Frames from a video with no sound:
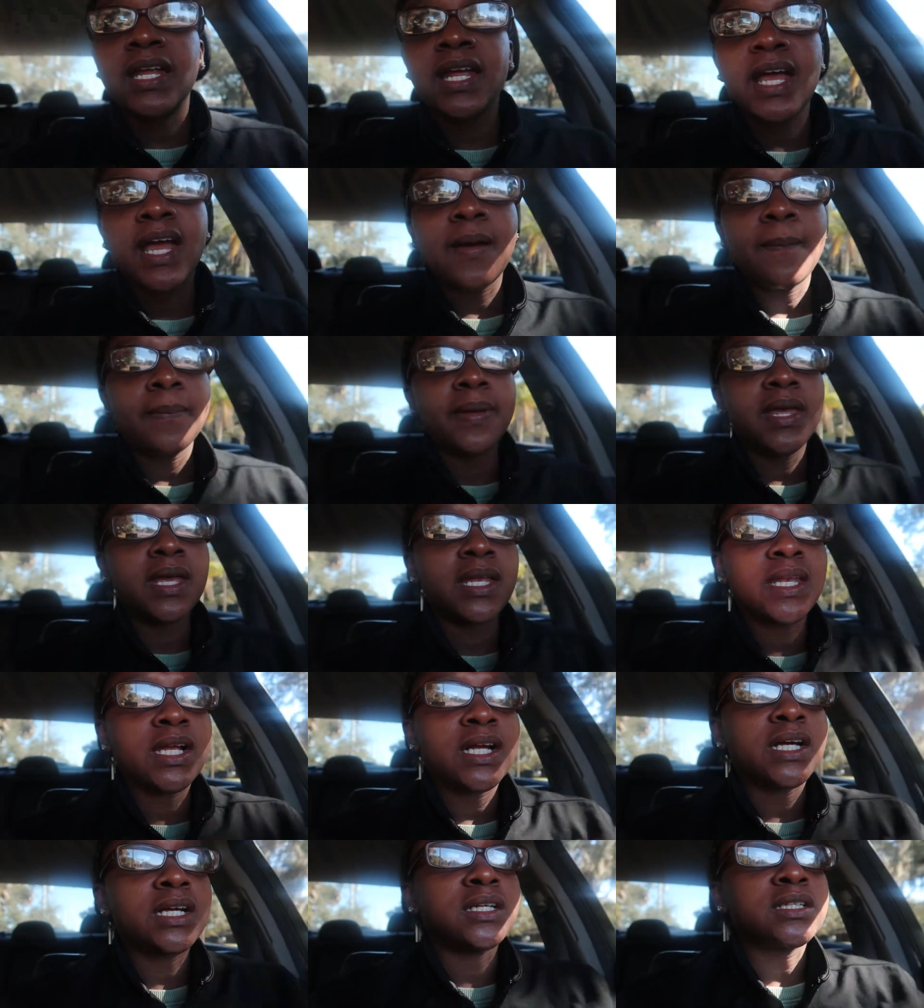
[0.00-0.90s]
they had me
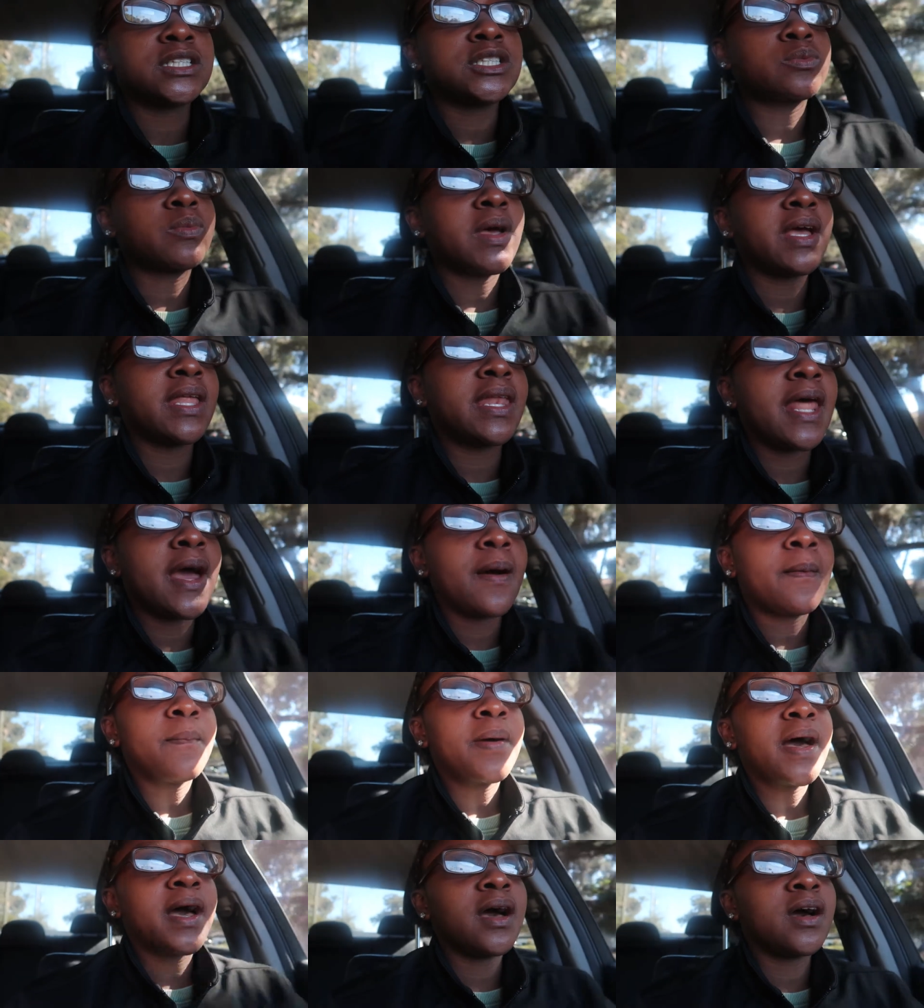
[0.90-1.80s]
in there sweating
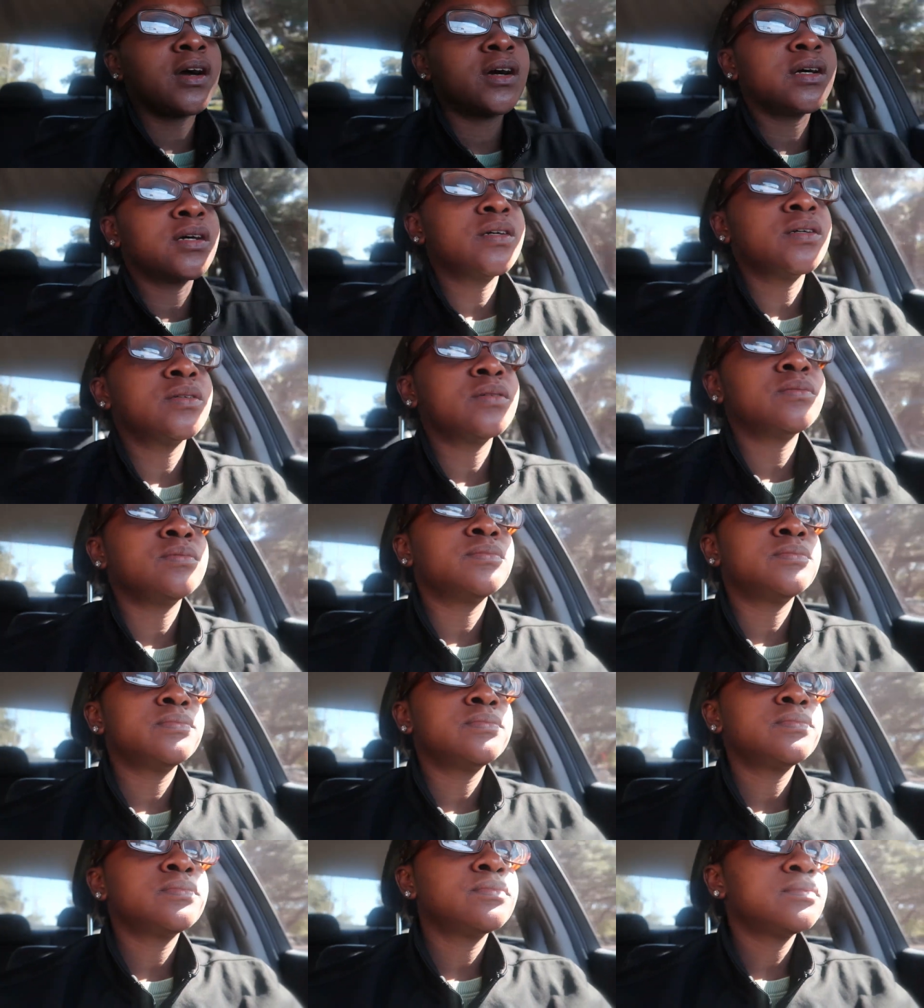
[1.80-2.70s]
out my
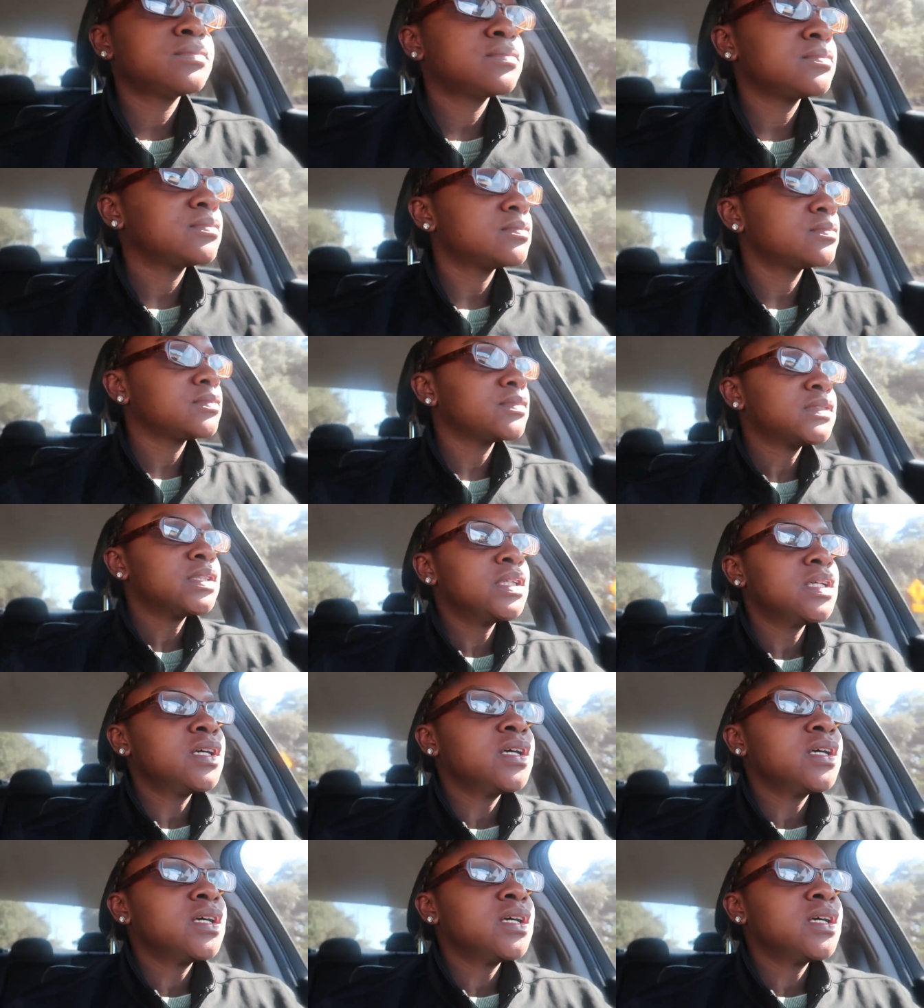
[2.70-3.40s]
um